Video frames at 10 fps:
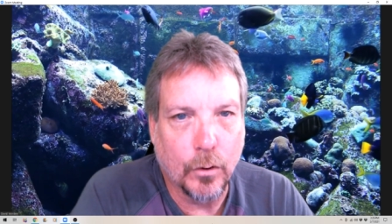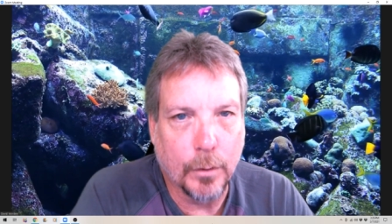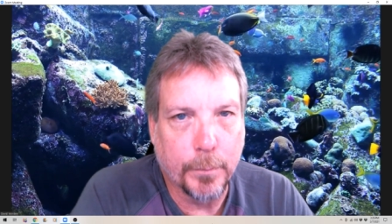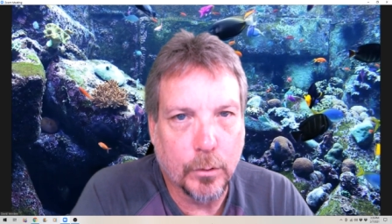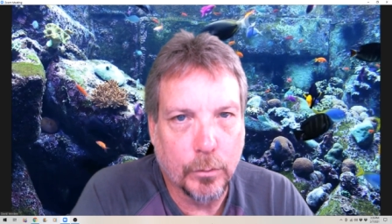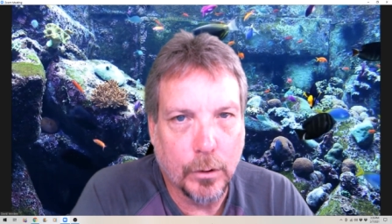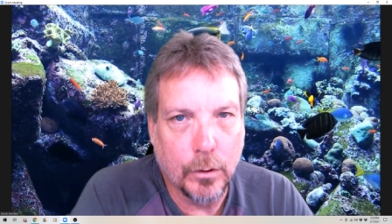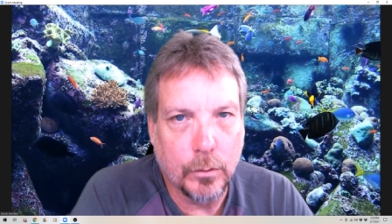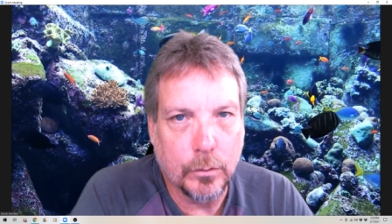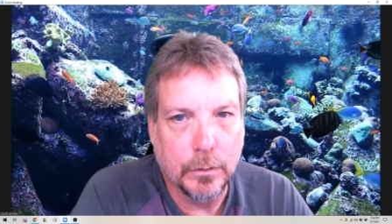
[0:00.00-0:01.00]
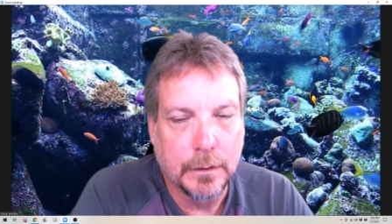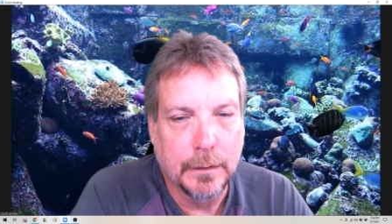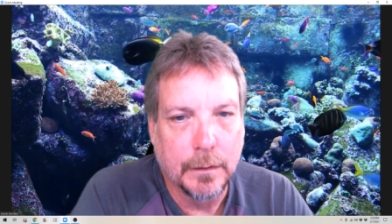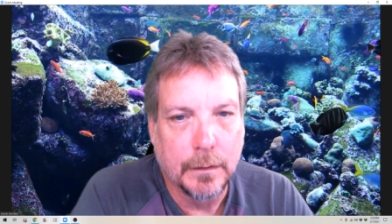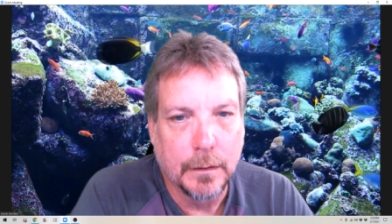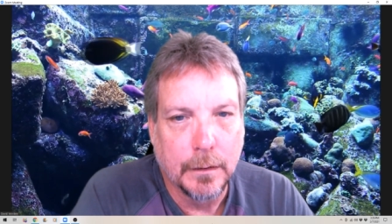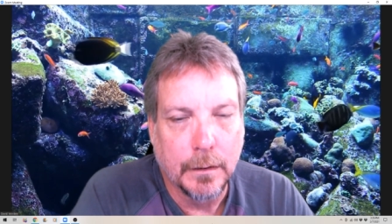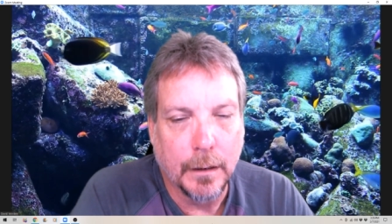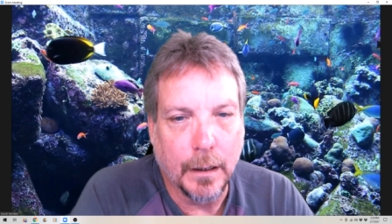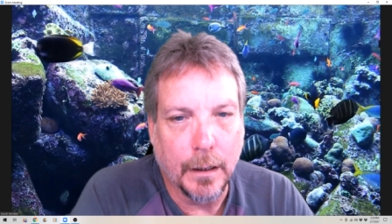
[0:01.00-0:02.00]
or parole,
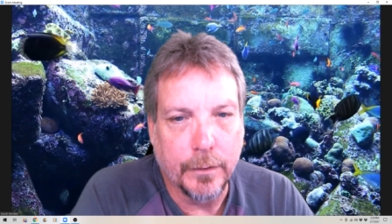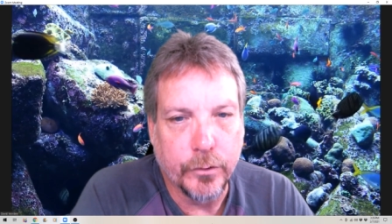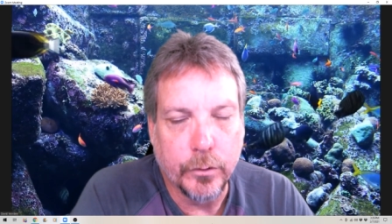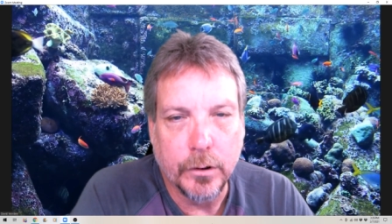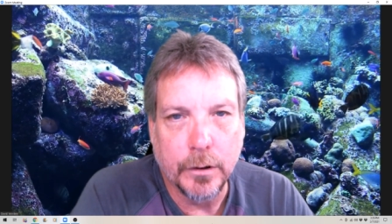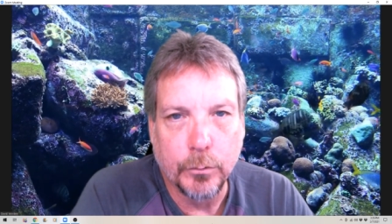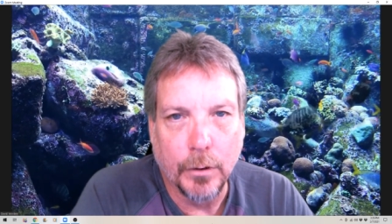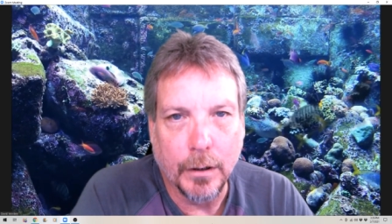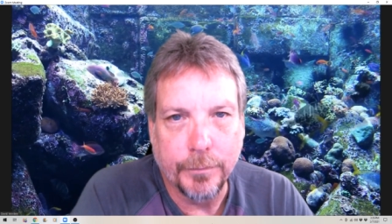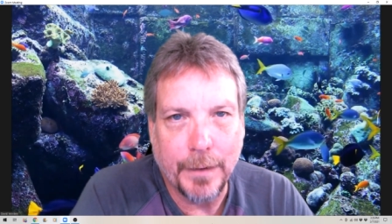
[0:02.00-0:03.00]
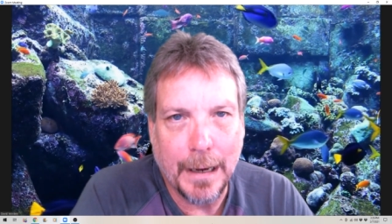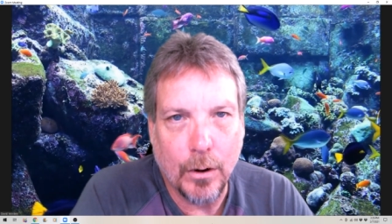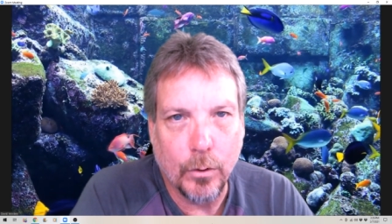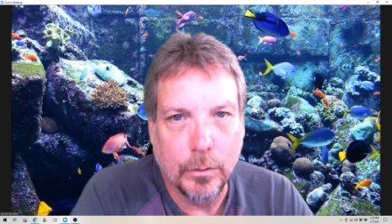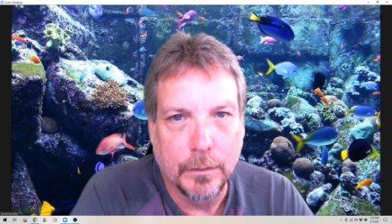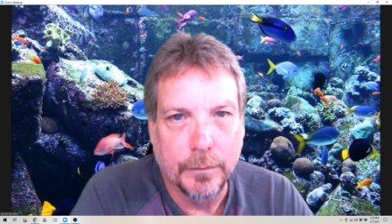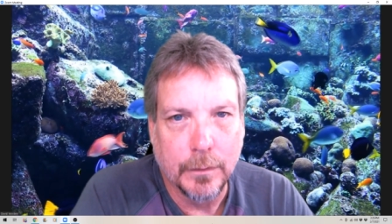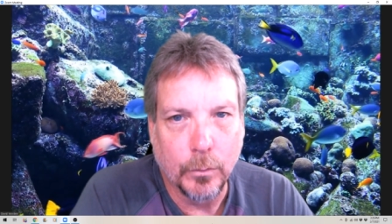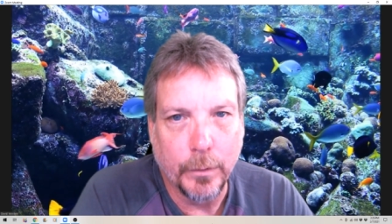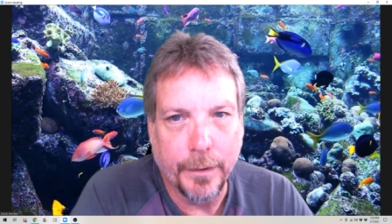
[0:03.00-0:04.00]
uh, you could run afoul
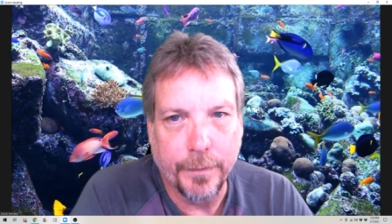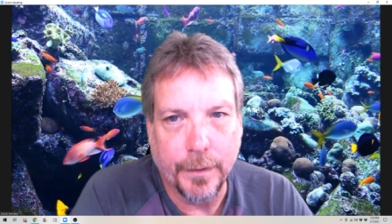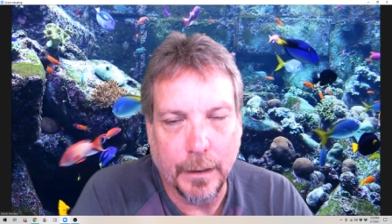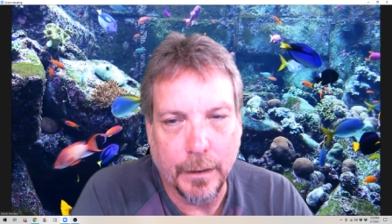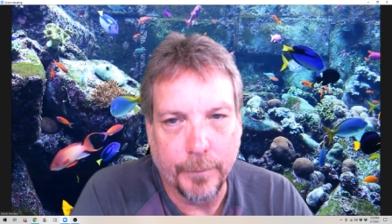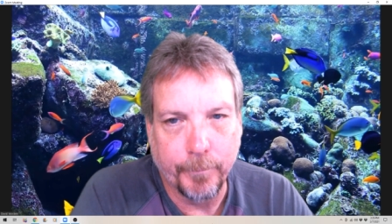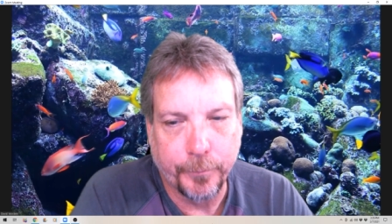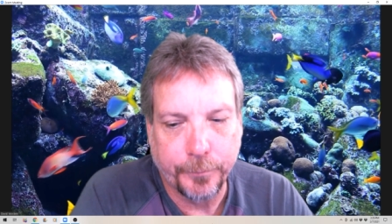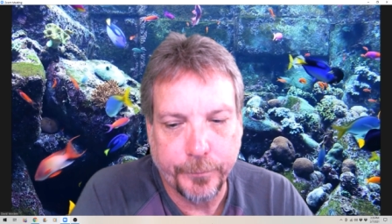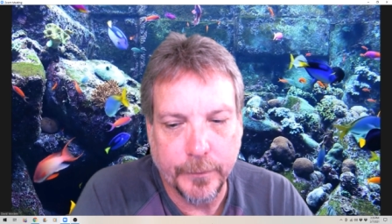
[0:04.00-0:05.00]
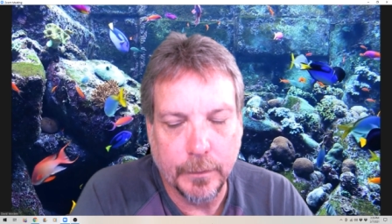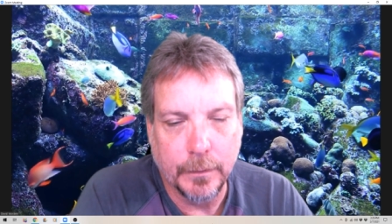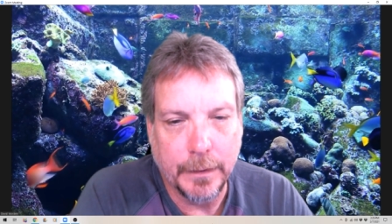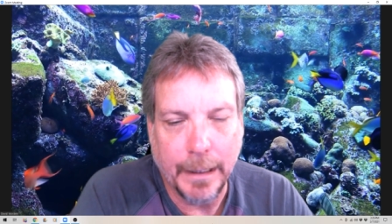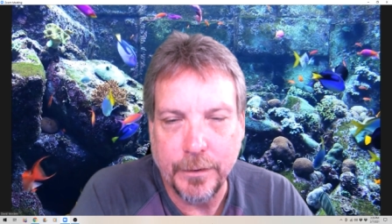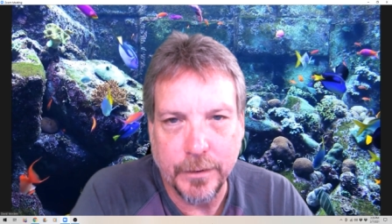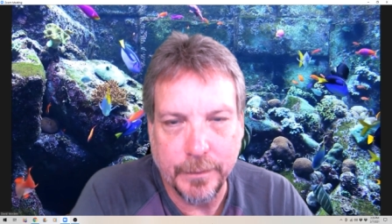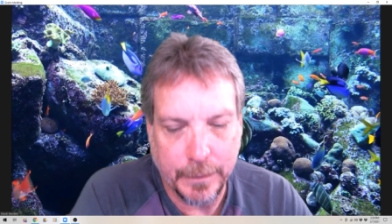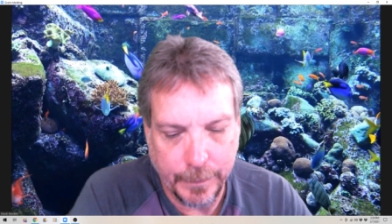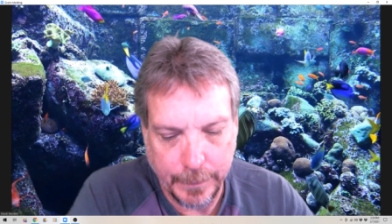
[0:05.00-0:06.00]
with uh, the
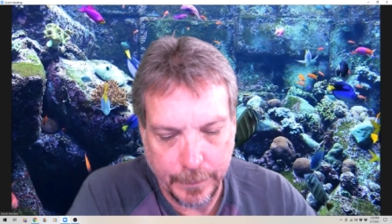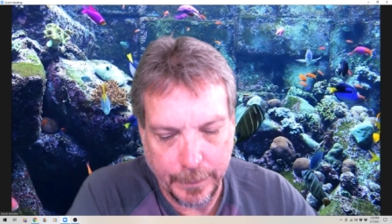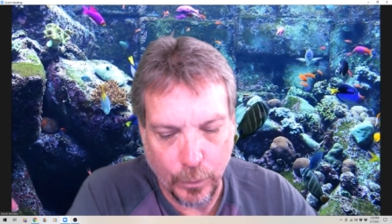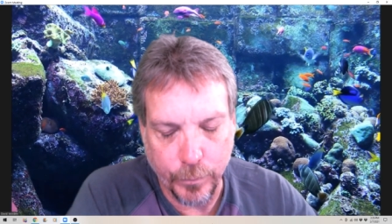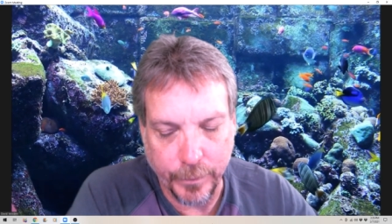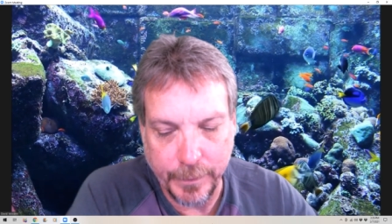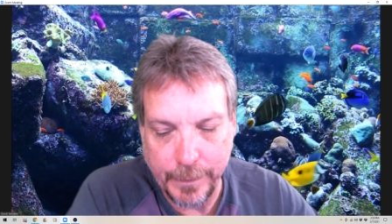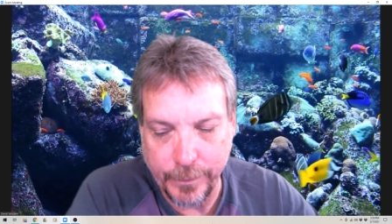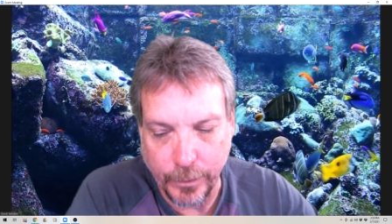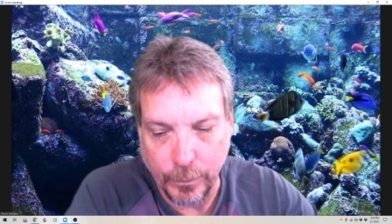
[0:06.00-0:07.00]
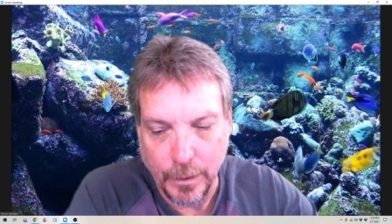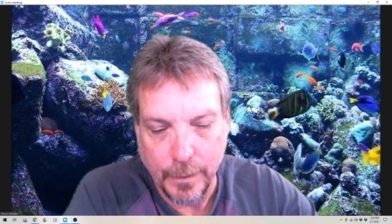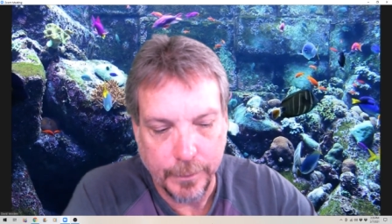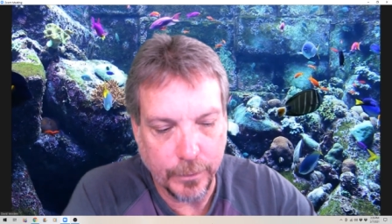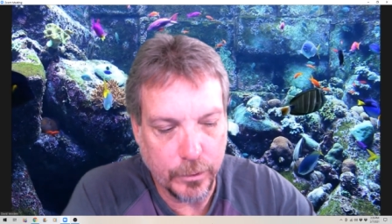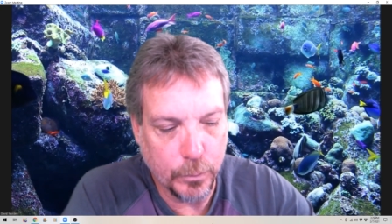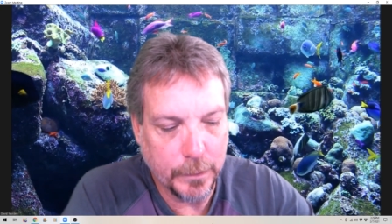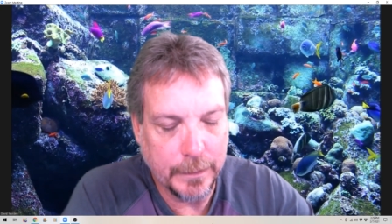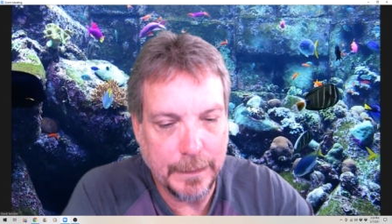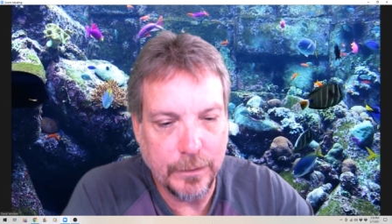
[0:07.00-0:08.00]
agency that, that oversees you. So you
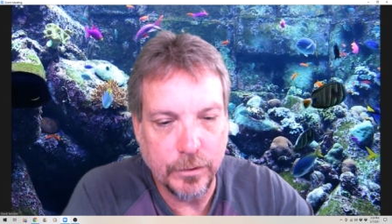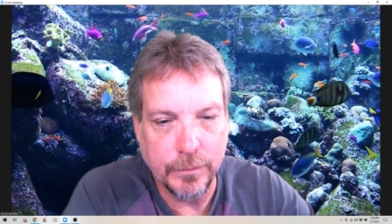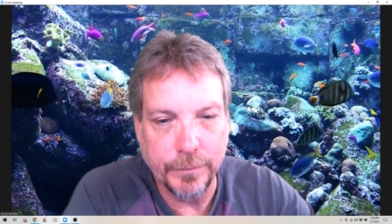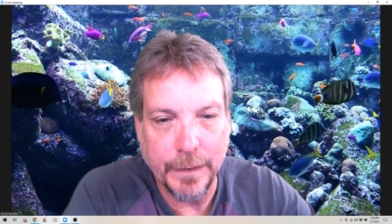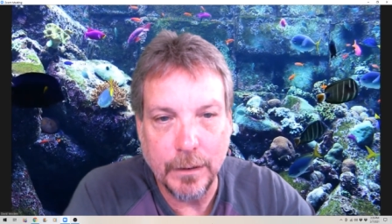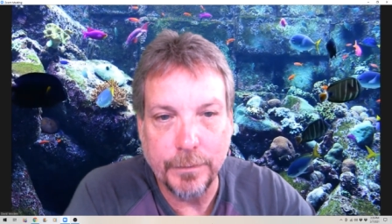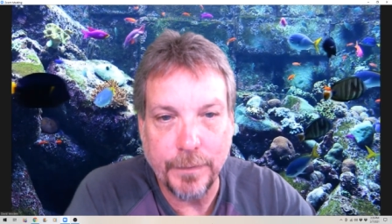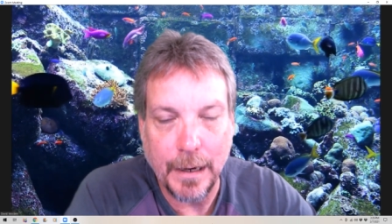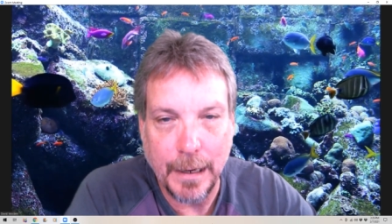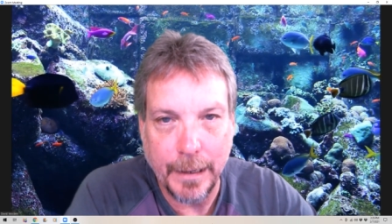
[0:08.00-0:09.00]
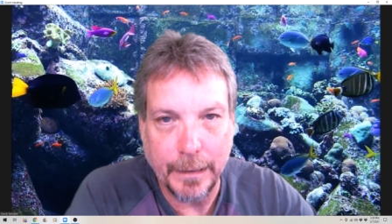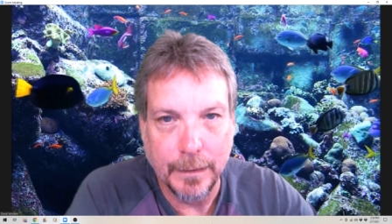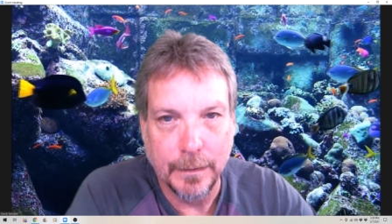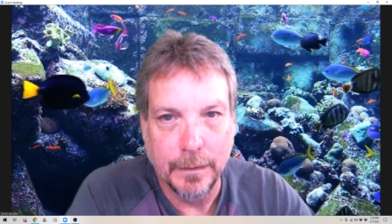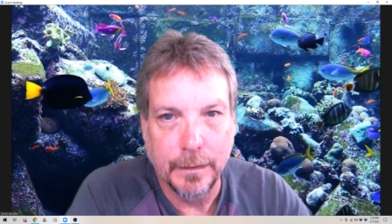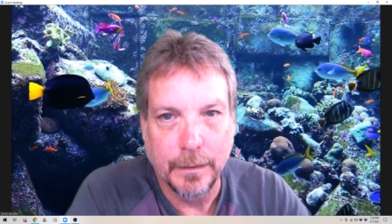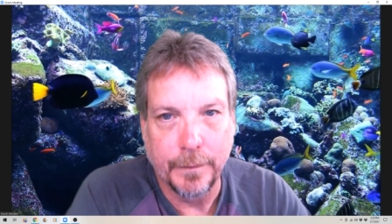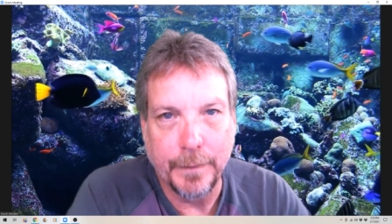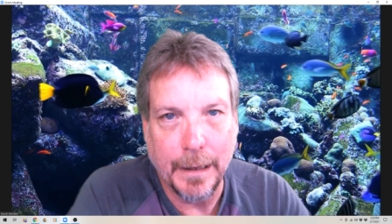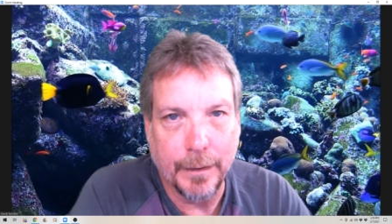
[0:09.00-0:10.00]
would need to verify
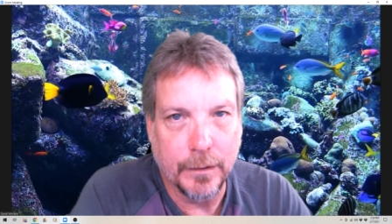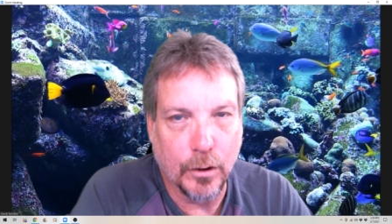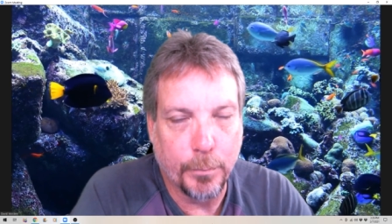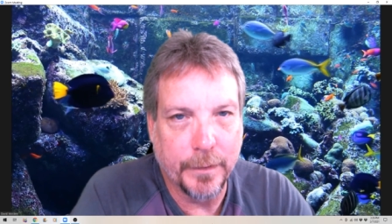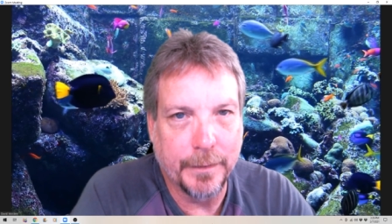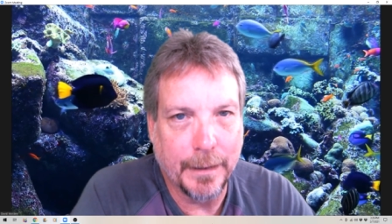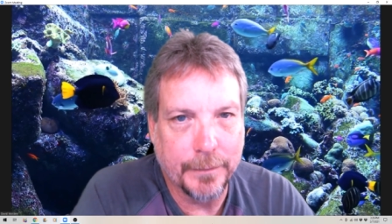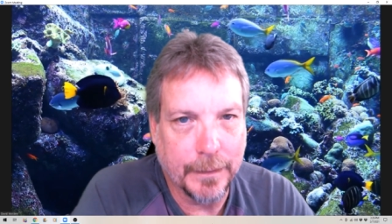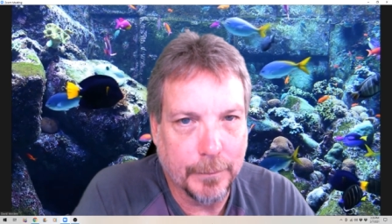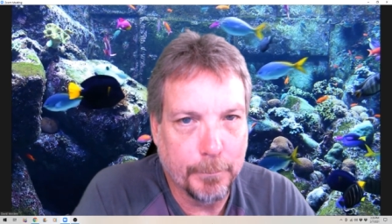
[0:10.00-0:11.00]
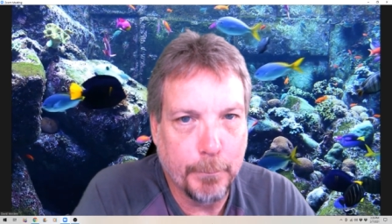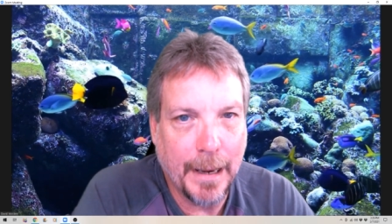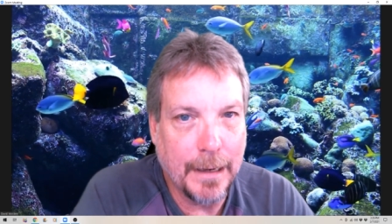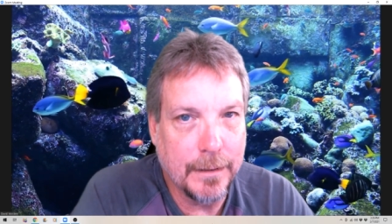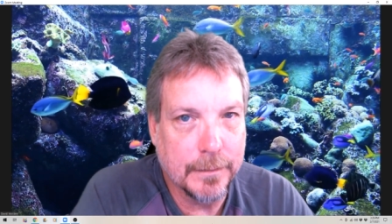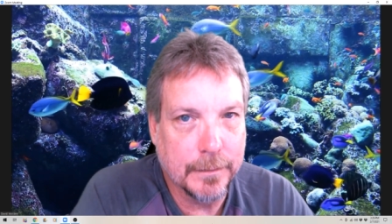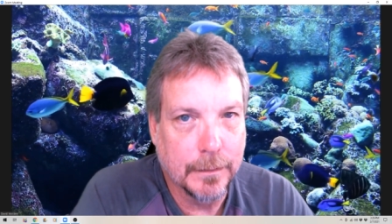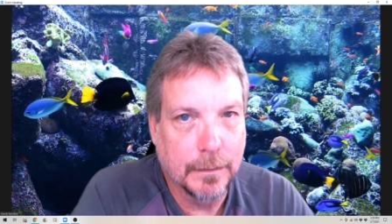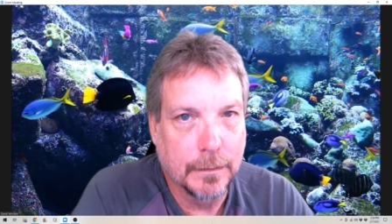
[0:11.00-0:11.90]
that you know possessing mace,